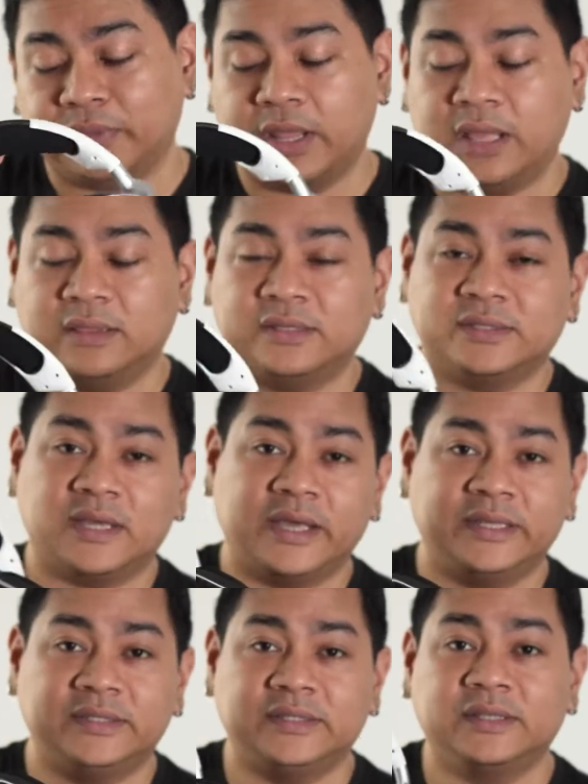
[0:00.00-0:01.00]
at the
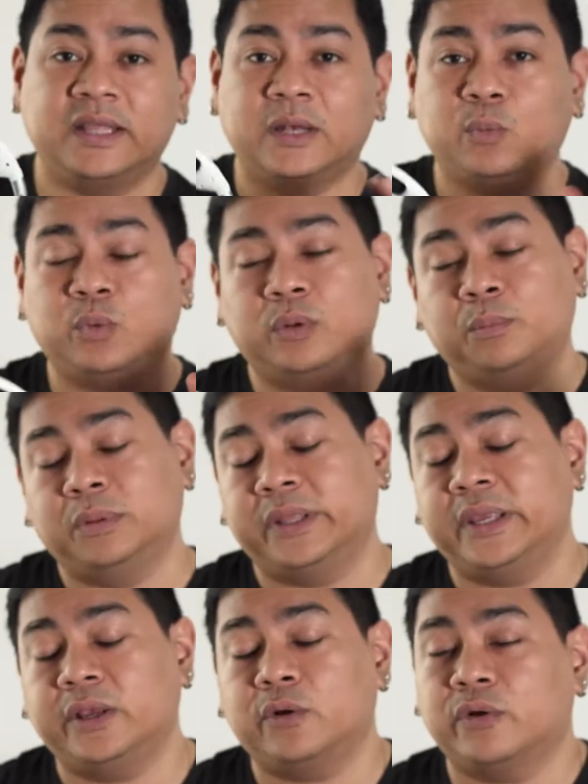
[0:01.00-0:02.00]
sides that will
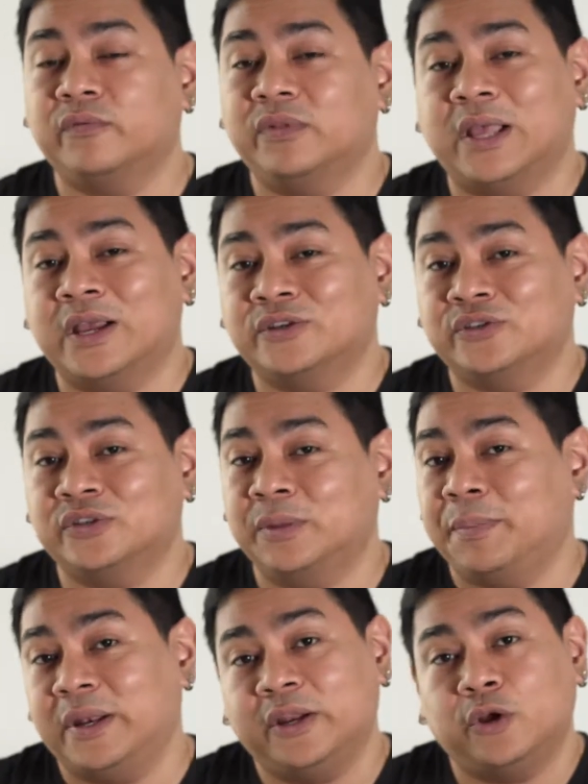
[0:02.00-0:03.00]
blink or flash
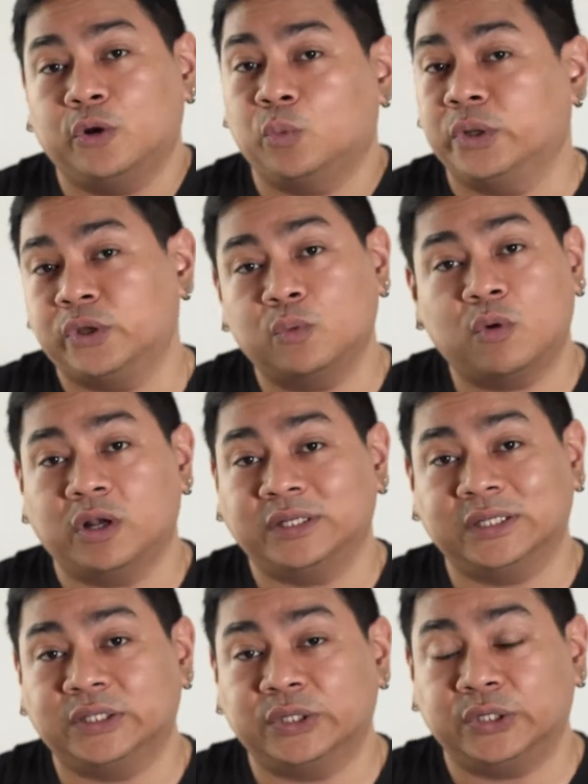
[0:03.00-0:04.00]
depending on what you want
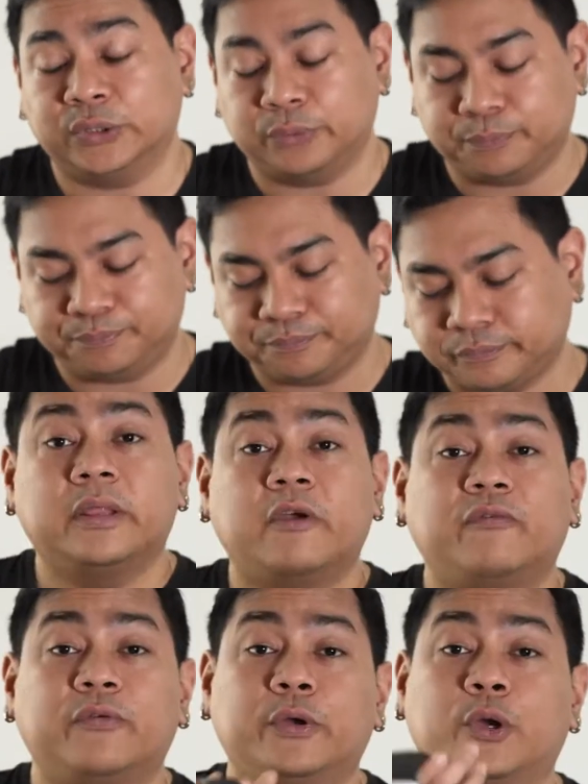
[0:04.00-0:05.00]
it to do. Now
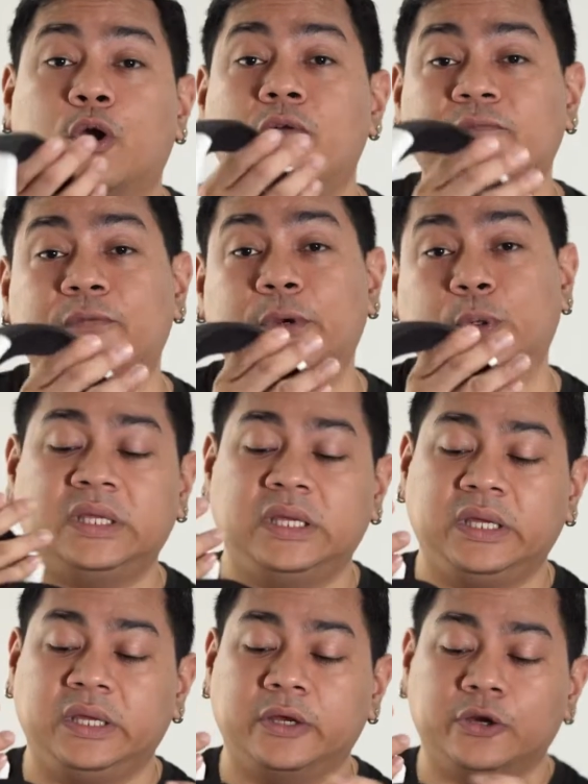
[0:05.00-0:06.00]
for comfort,
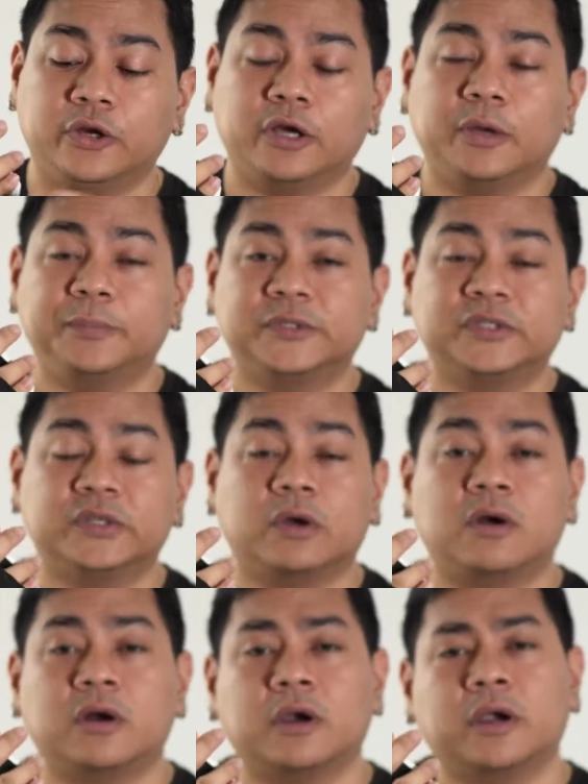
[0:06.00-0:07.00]
the ear cups
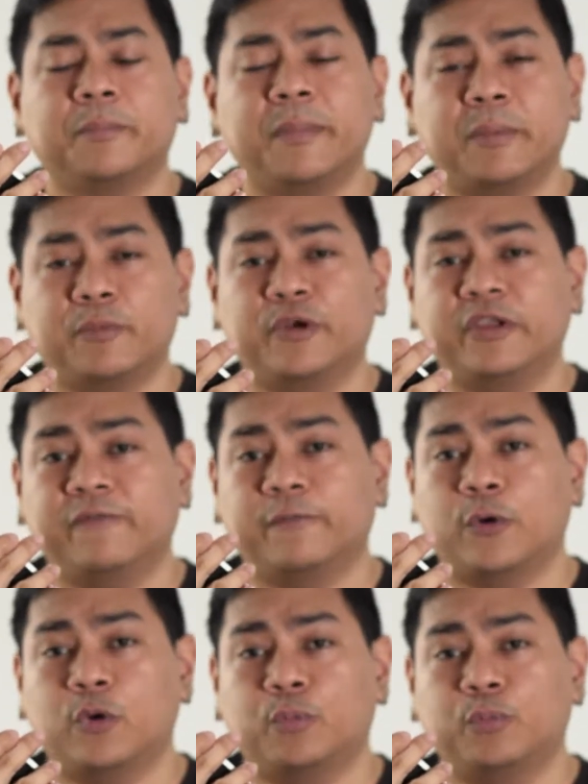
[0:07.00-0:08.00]
are memory
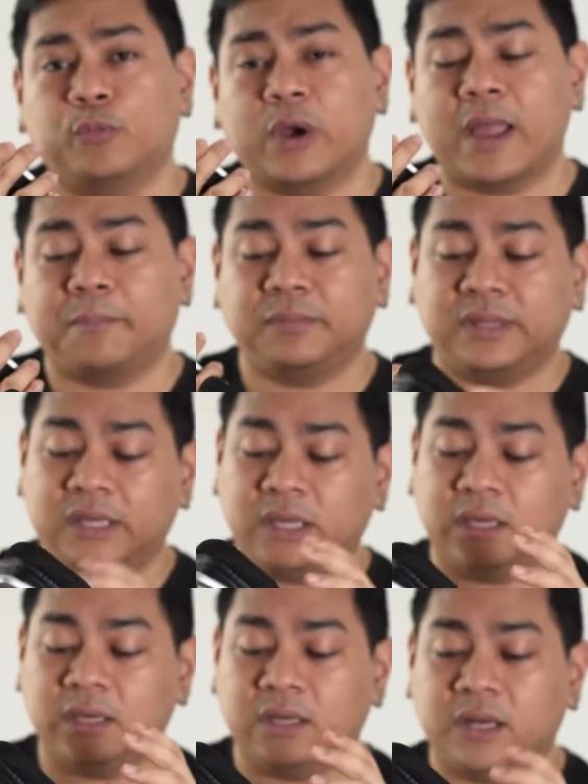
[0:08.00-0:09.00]
foam wrapped
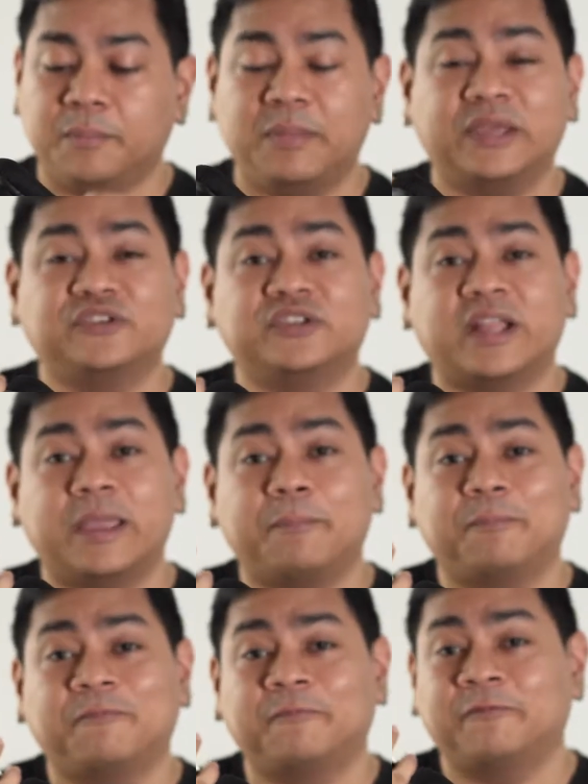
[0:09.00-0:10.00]
in a mesh type
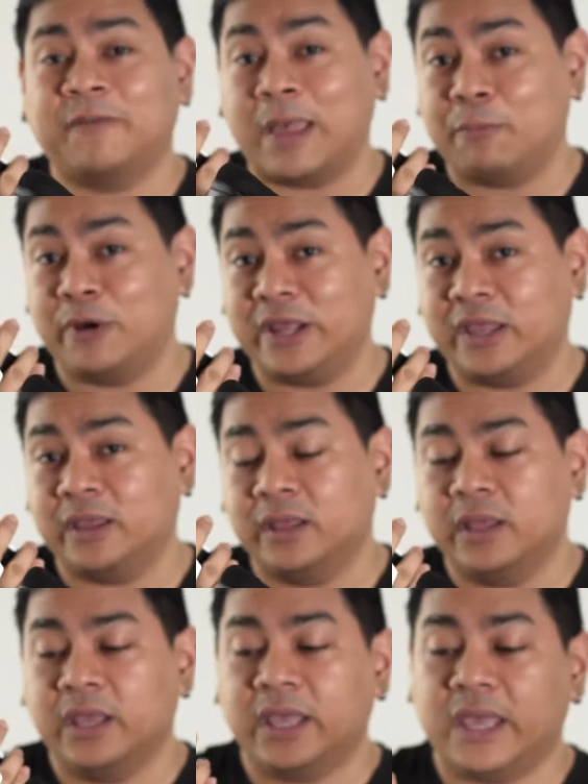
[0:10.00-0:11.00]
fabric,
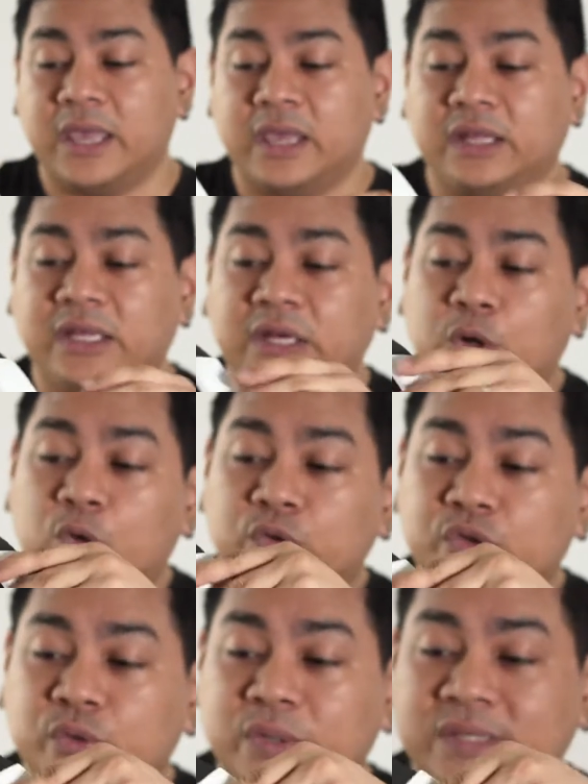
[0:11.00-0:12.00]
and it
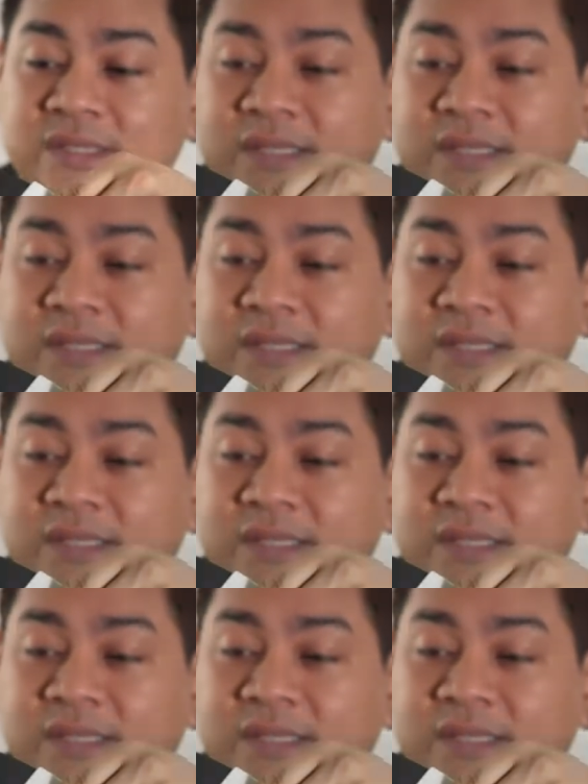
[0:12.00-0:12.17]
also is the